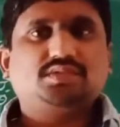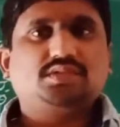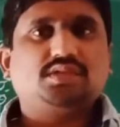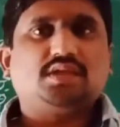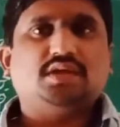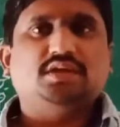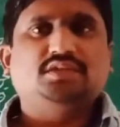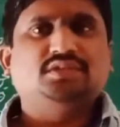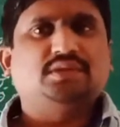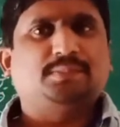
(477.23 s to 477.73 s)

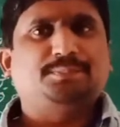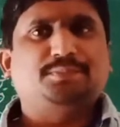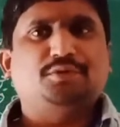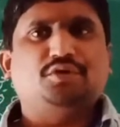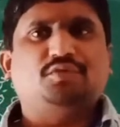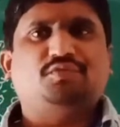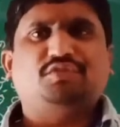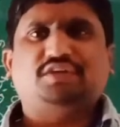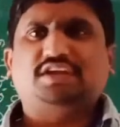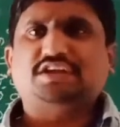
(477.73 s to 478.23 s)
in the
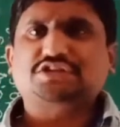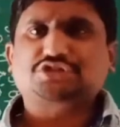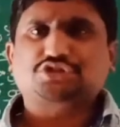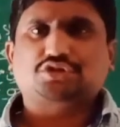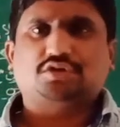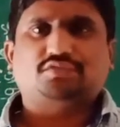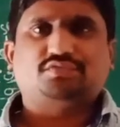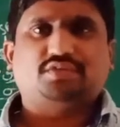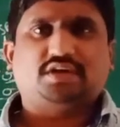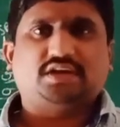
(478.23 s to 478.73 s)
purification
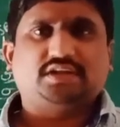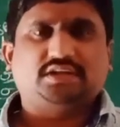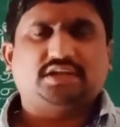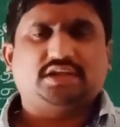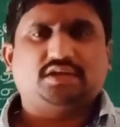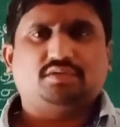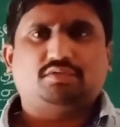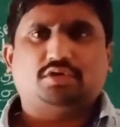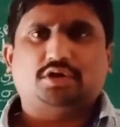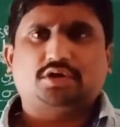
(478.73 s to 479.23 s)
of drinking
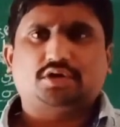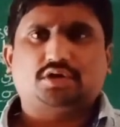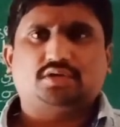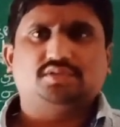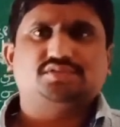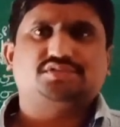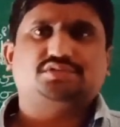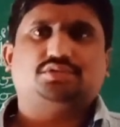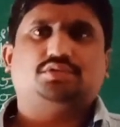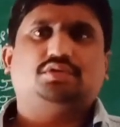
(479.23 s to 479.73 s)
water
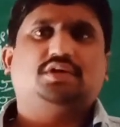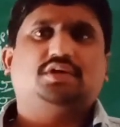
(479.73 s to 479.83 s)
also,